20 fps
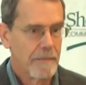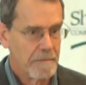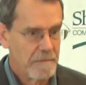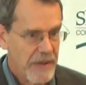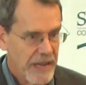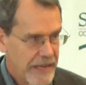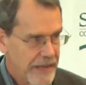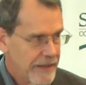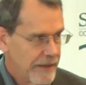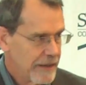
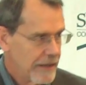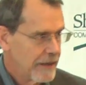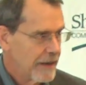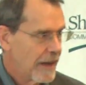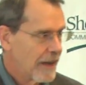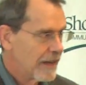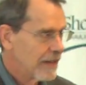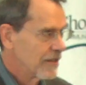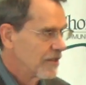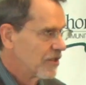making
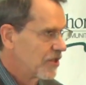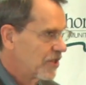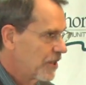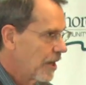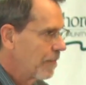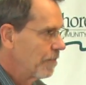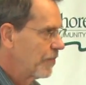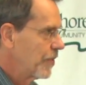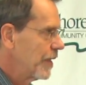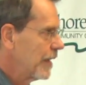uh,
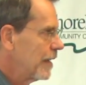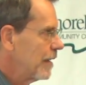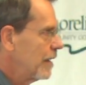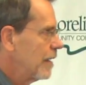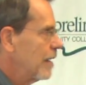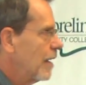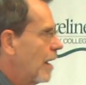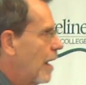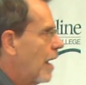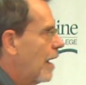something
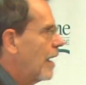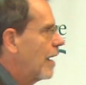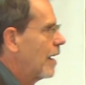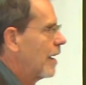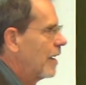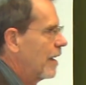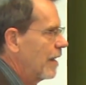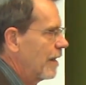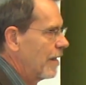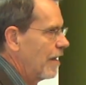
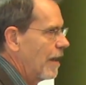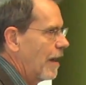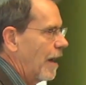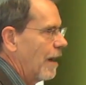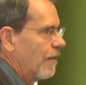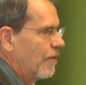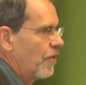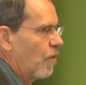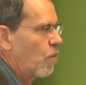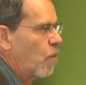
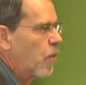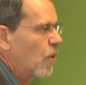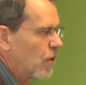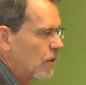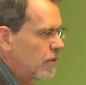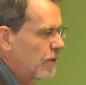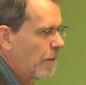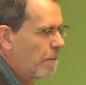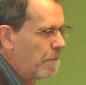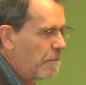uh, of the
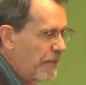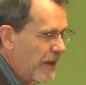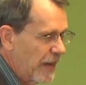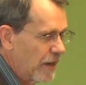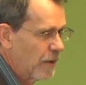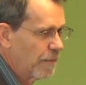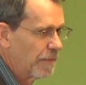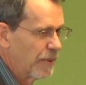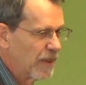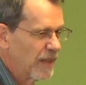world a
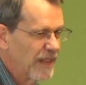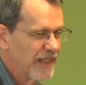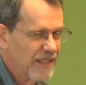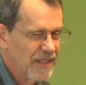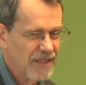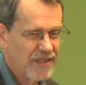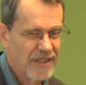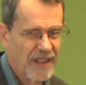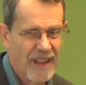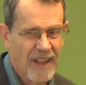better
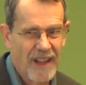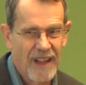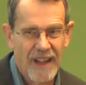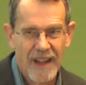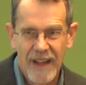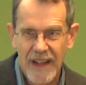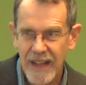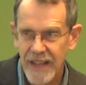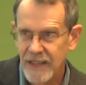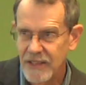place.
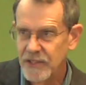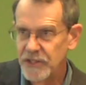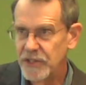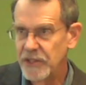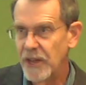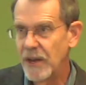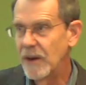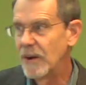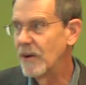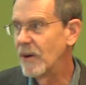Uh,
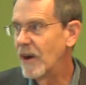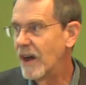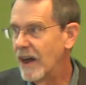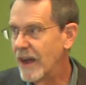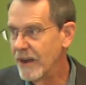so